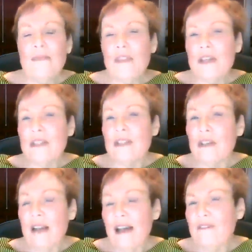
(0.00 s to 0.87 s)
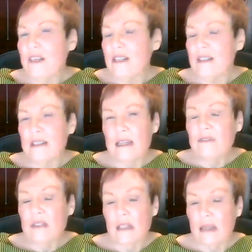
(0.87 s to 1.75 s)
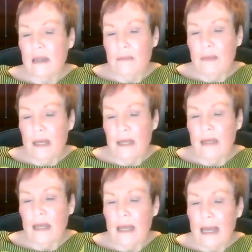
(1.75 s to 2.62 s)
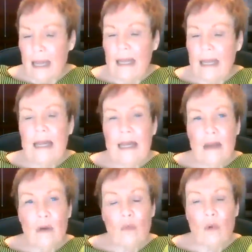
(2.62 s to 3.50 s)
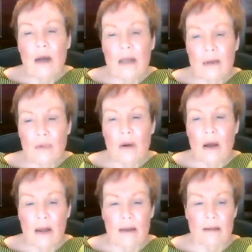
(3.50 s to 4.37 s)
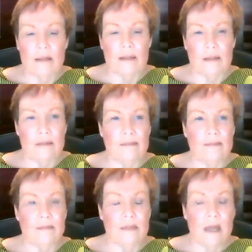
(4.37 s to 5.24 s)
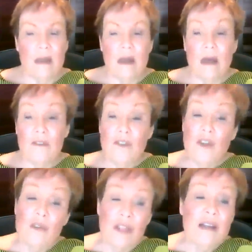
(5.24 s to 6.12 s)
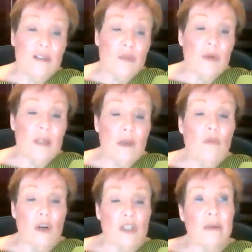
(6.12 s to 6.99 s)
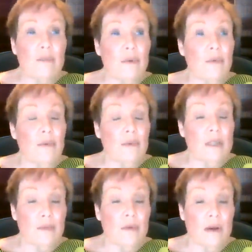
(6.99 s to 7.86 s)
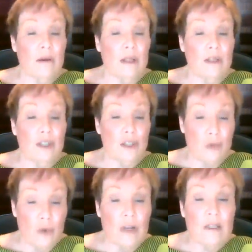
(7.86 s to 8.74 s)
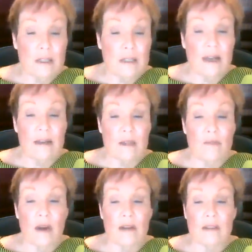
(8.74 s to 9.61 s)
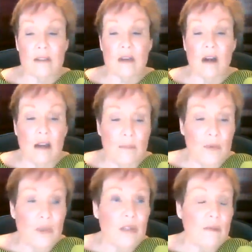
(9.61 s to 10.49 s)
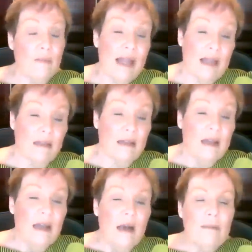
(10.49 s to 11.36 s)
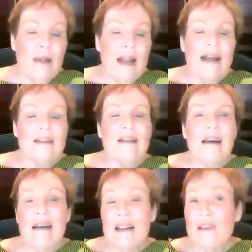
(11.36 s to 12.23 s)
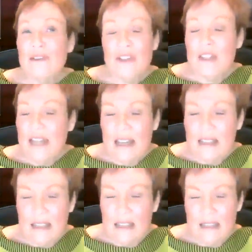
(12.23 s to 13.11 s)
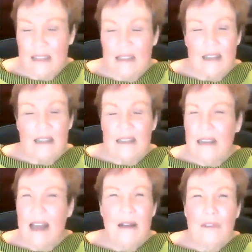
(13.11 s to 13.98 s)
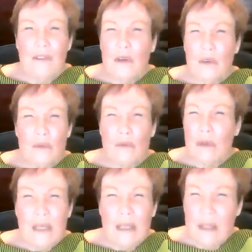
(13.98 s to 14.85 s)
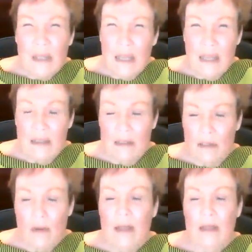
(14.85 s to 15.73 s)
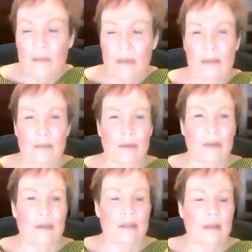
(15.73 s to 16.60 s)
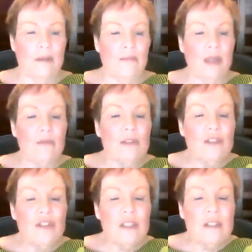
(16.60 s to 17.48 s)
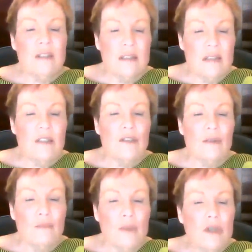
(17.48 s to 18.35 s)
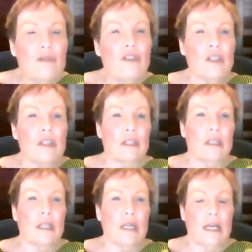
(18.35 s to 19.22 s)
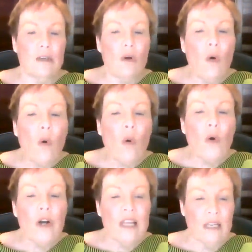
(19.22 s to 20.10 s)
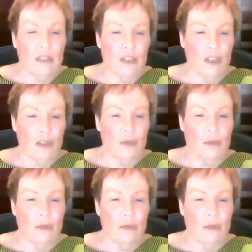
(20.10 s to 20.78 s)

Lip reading: This could have conceivably been any one product. A few things really were temporarily short as markets caught up with the demand. But as I understand it, never really toilet paper. It was just a distribution and hoarding issue.